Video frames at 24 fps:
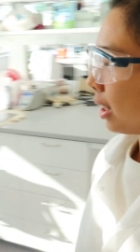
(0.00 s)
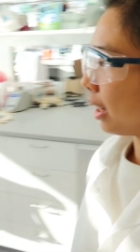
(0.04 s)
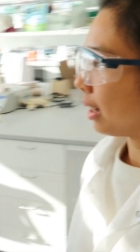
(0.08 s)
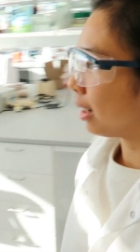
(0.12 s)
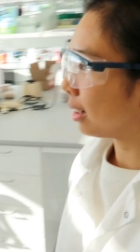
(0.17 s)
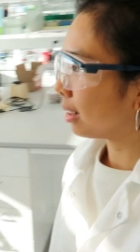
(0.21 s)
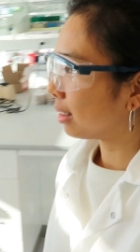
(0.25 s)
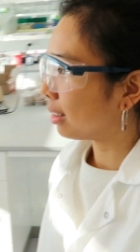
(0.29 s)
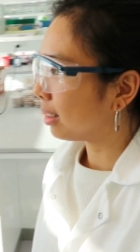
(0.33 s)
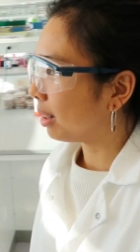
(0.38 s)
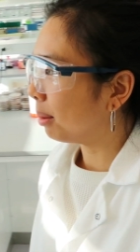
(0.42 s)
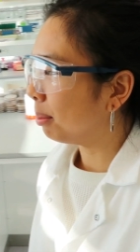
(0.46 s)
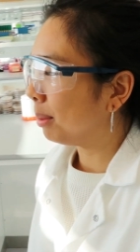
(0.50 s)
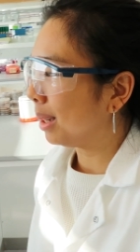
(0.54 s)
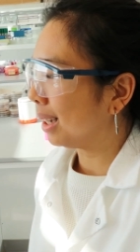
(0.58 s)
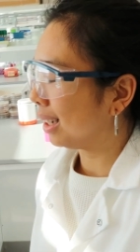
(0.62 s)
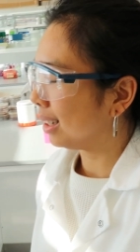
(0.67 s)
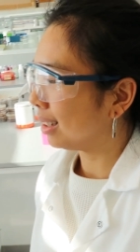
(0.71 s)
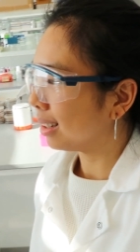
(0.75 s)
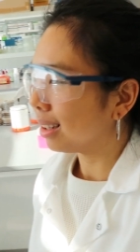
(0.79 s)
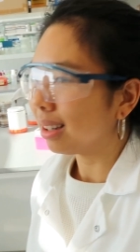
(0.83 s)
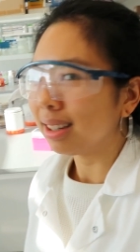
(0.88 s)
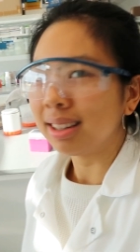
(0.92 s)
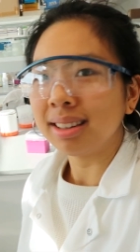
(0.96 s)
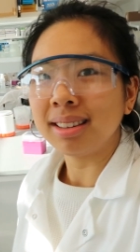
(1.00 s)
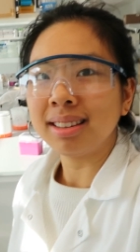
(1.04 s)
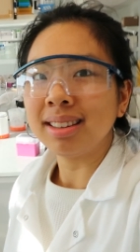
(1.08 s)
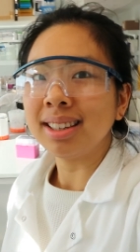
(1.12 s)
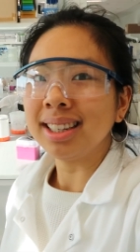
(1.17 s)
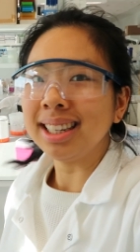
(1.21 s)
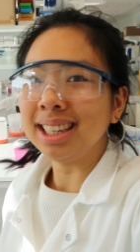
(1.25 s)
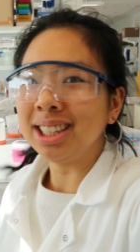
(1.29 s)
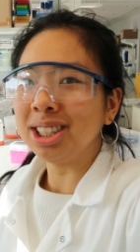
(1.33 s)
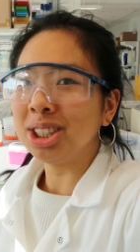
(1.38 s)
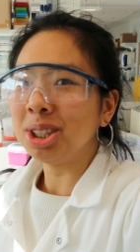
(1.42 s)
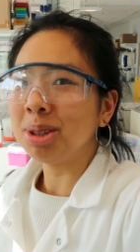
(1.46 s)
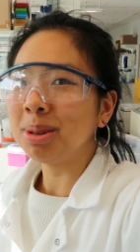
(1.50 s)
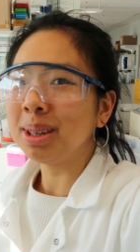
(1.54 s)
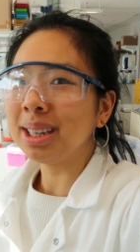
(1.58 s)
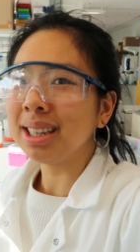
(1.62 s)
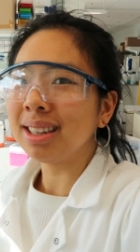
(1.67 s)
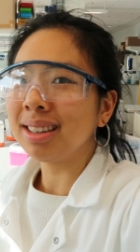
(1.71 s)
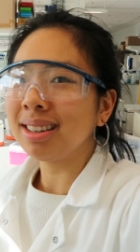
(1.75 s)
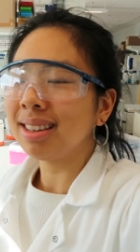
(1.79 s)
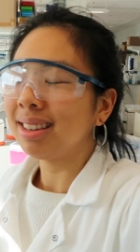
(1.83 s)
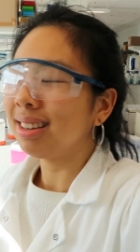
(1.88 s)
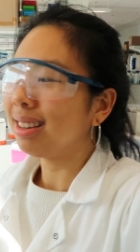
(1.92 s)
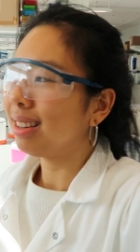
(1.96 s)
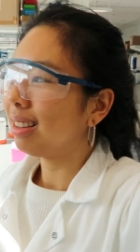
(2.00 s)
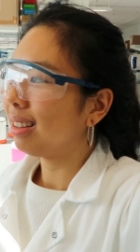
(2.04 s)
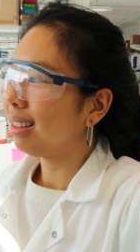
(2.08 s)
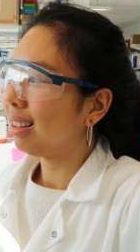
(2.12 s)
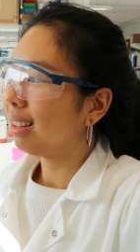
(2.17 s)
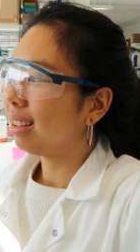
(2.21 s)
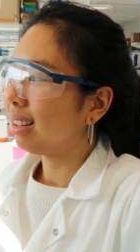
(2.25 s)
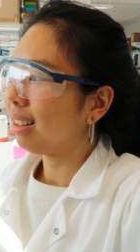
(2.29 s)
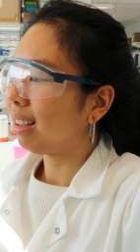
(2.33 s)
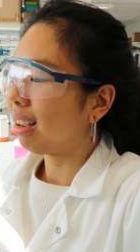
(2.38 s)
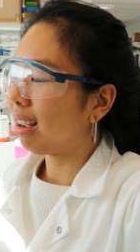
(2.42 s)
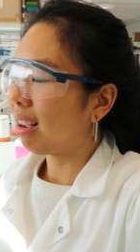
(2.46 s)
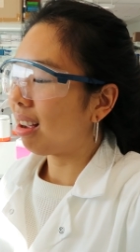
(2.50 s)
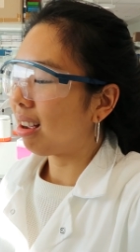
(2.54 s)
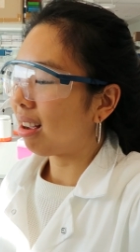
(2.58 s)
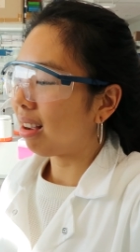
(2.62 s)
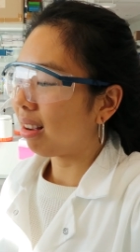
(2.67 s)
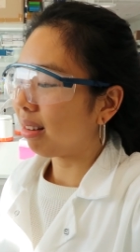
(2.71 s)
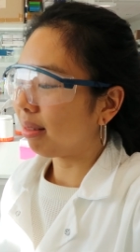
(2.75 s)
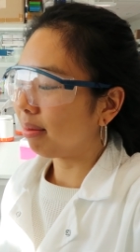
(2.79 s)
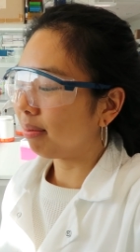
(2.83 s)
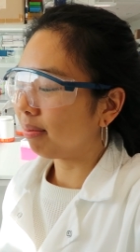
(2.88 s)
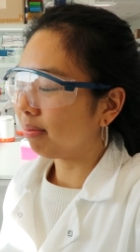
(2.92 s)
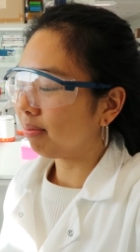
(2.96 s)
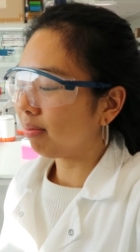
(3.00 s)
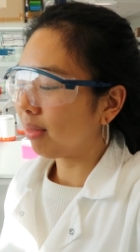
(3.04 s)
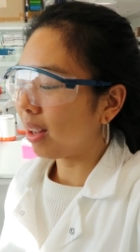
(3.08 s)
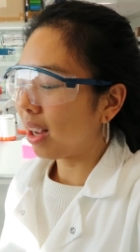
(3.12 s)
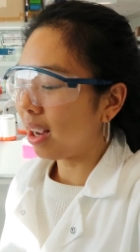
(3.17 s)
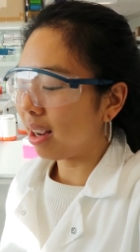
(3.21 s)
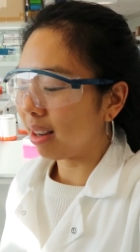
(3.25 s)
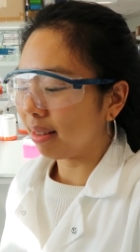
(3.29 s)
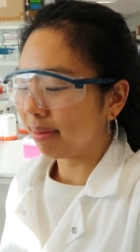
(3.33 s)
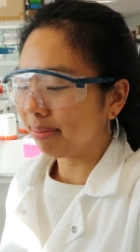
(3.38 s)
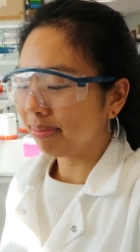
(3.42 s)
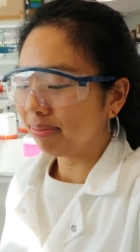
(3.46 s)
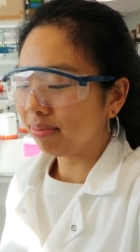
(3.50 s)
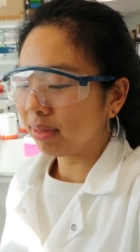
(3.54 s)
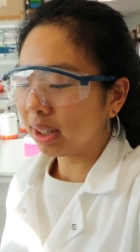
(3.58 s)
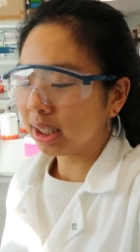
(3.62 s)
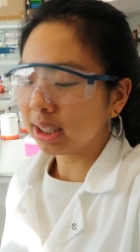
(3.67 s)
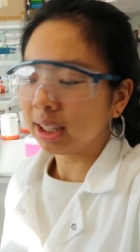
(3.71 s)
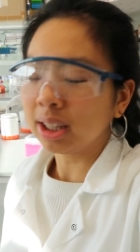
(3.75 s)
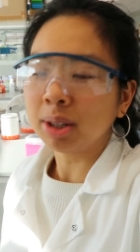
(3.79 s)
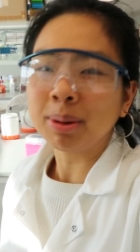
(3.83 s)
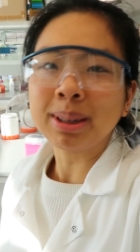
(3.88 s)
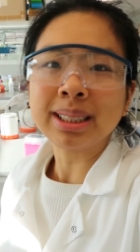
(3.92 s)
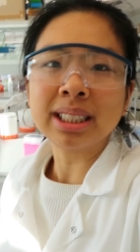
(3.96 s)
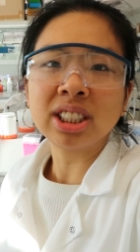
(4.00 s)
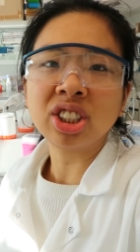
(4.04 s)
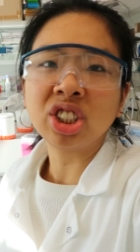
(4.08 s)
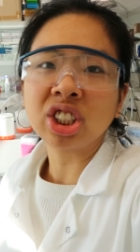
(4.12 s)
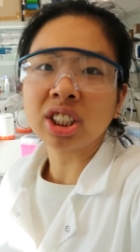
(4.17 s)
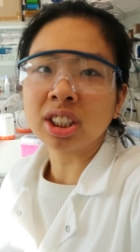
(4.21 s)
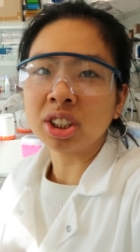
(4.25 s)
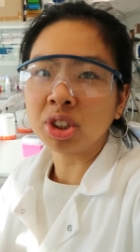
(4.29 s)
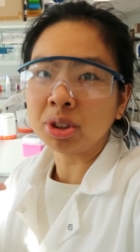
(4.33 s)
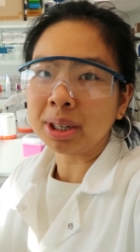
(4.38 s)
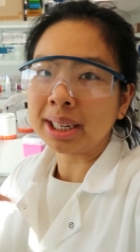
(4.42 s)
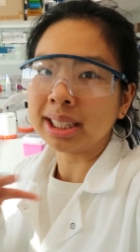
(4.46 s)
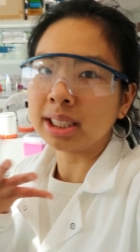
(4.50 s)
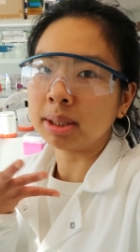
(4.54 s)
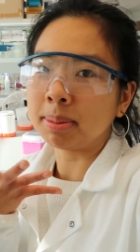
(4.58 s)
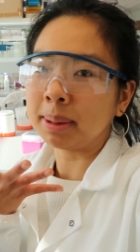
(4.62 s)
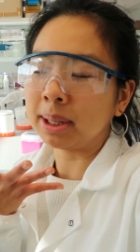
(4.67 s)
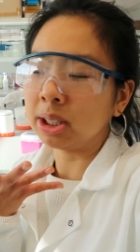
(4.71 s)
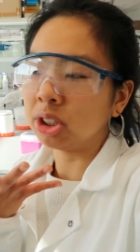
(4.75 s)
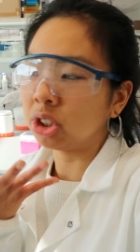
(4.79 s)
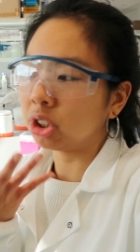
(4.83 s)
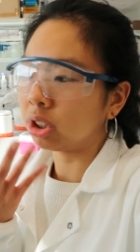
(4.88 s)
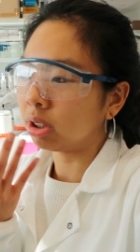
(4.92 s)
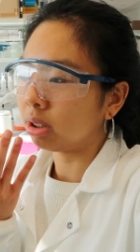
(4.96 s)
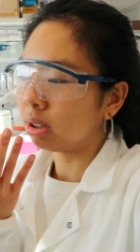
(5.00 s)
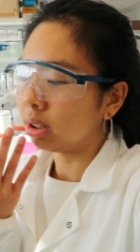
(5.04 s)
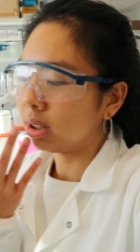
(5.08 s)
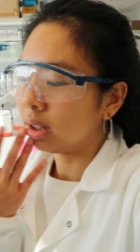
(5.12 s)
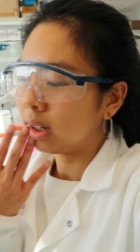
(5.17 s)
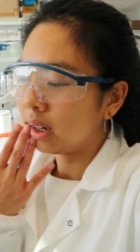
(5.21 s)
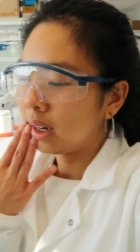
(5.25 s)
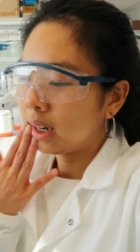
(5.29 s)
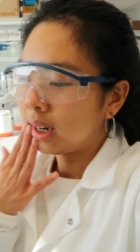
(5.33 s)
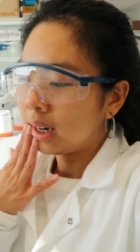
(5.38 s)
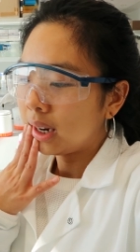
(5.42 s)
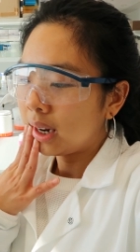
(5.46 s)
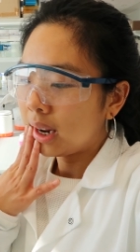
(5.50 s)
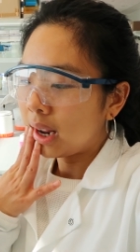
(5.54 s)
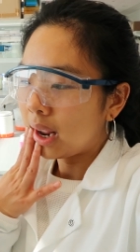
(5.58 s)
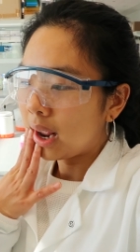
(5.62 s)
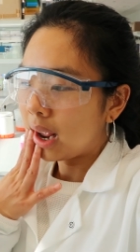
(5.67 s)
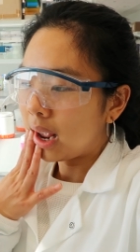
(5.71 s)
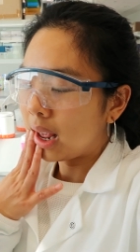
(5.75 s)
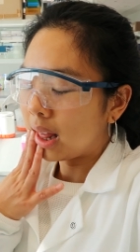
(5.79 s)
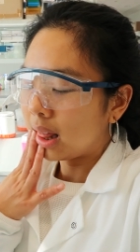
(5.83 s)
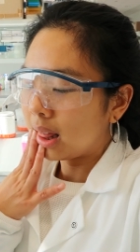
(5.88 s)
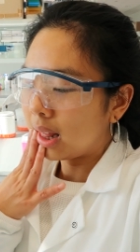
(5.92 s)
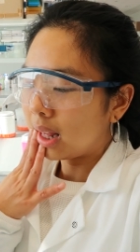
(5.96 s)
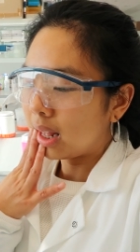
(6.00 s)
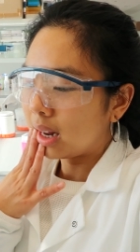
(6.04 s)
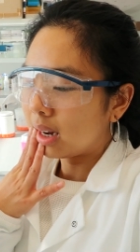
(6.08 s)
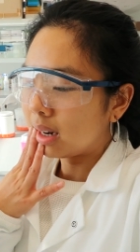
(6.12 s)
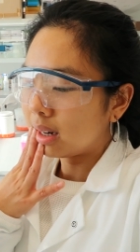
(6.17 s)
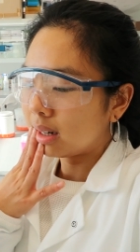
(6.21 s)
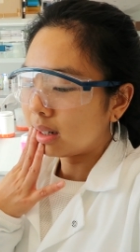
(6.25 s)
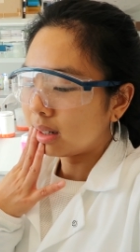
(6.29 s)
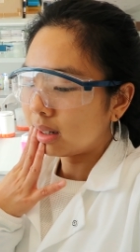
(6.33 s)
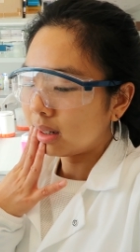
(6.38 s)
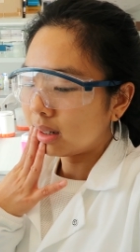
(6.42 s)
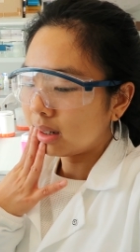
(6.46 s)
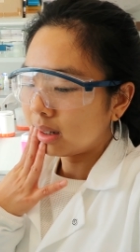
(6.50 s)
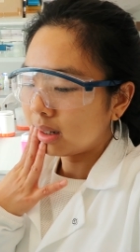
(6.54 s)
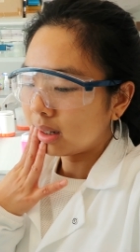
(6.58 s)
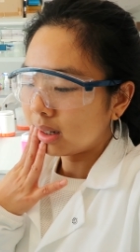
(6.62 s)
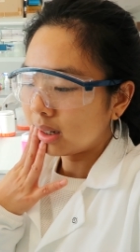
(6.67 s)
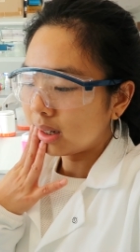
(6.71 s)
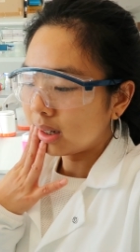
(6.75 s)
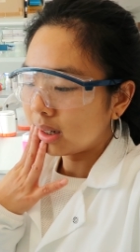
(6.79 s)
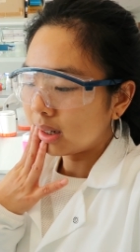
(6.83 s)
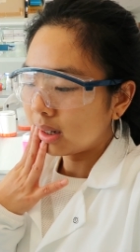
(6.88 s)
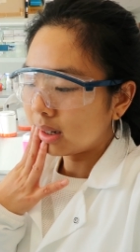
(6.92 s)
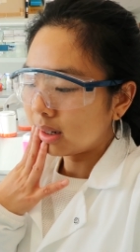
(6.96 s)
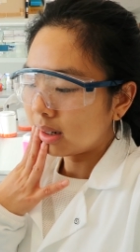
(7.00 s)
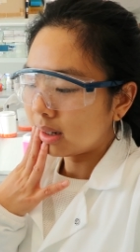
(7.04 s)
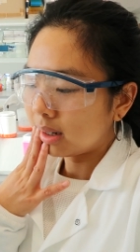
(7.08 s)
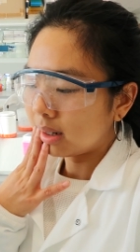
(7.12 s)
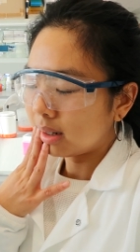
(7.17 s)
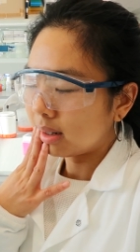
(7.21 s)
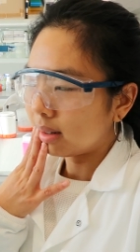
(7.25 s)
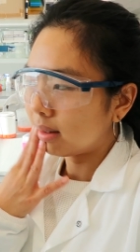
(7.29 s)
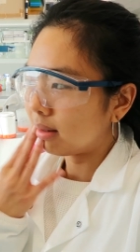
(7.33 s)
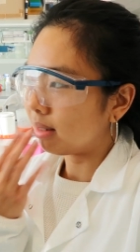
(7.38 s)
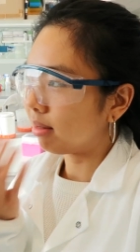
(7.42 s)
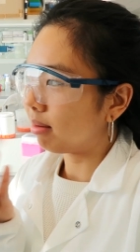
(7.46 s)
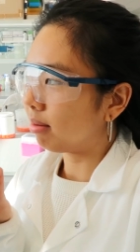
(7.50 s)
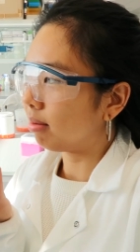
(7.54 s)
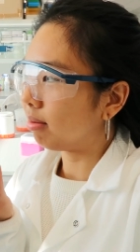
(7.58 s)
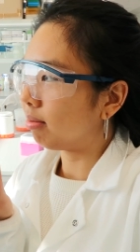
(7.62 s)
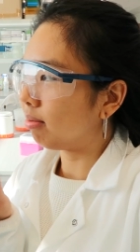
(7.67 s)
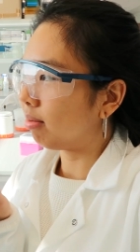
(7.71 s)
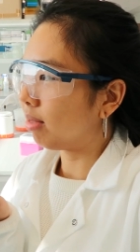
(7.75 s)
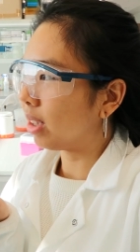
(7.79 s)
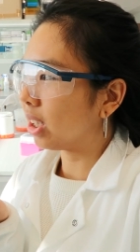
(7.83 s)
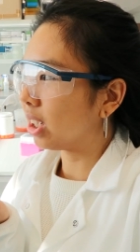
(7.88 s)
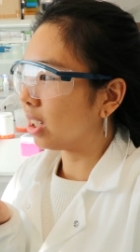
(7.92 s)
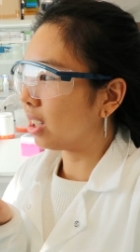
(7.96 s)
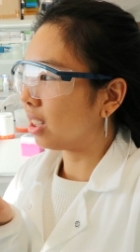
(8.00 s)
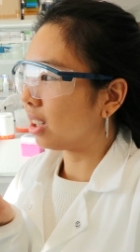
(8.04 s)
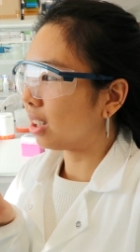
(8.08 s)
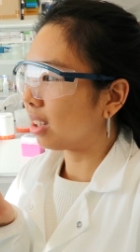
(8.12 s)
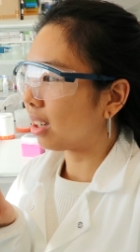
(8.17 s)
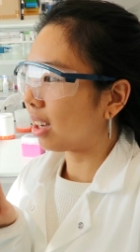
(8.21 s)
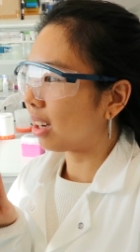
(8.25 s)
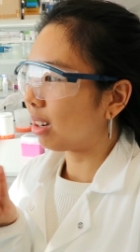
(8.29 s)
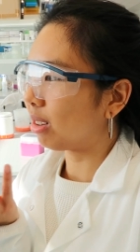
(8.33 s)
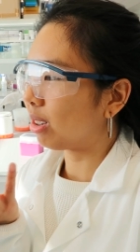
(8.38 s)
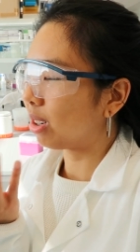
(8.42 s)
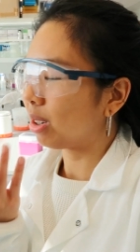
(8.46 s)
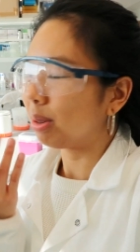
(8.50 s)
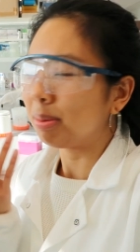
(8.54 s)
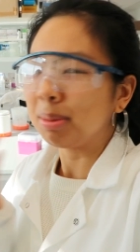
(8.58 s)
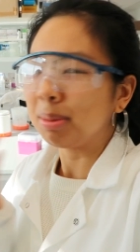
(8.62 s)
like a media, into it. Yeah, because otherwise it's just a dry sponge. And then listeria can grow,